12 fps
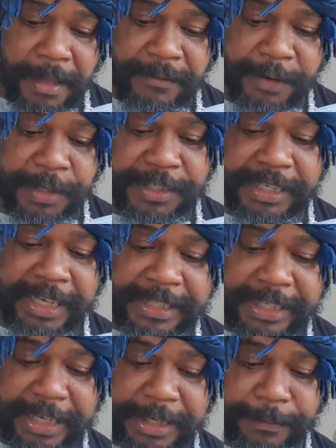Verse
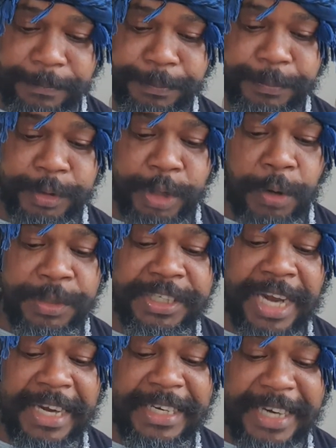18 Thou
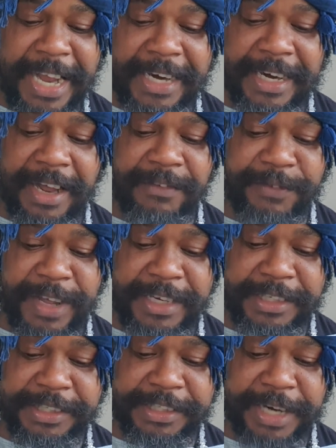shalt not
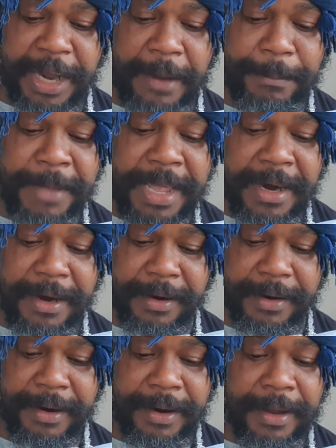avenge nor
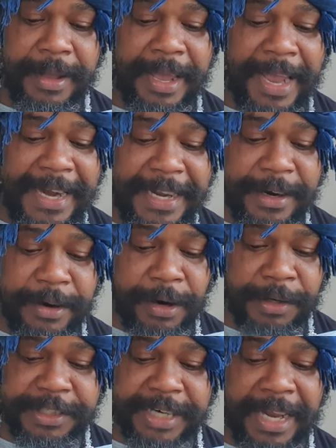bear any
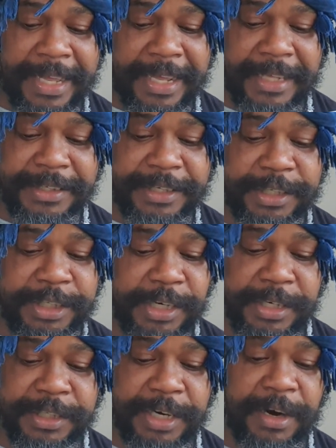grudge against the
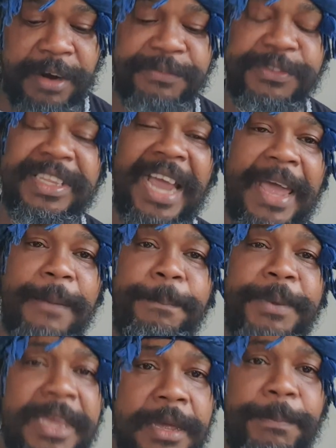children of thy
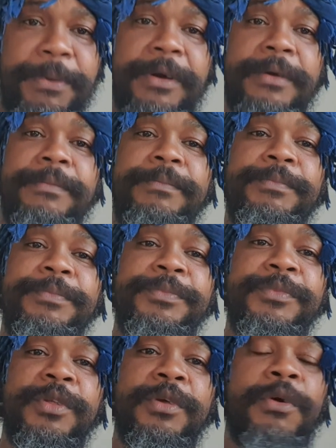people.
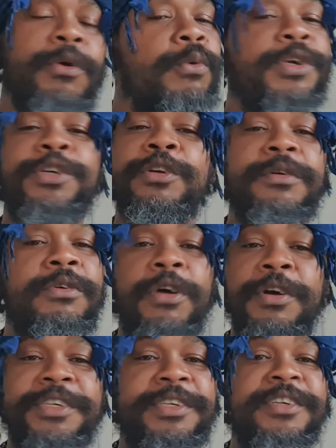We shouldn't
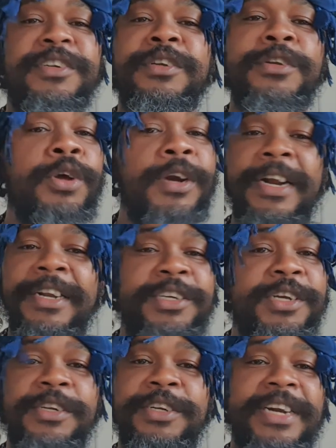grudge none of the
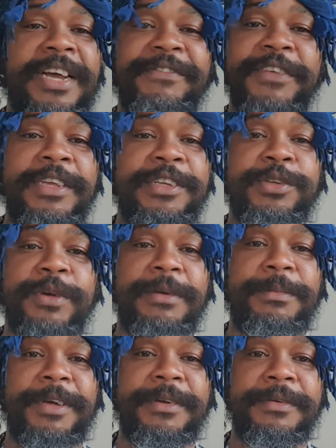children of Israel,
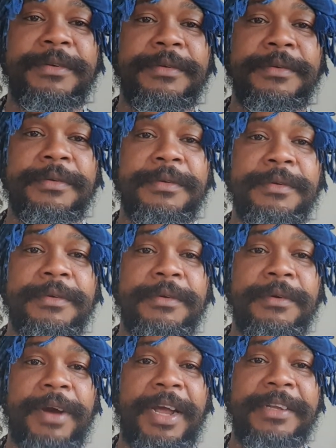man.
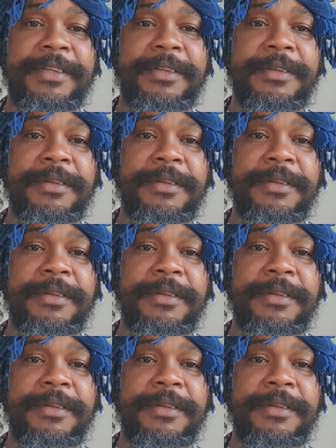Right?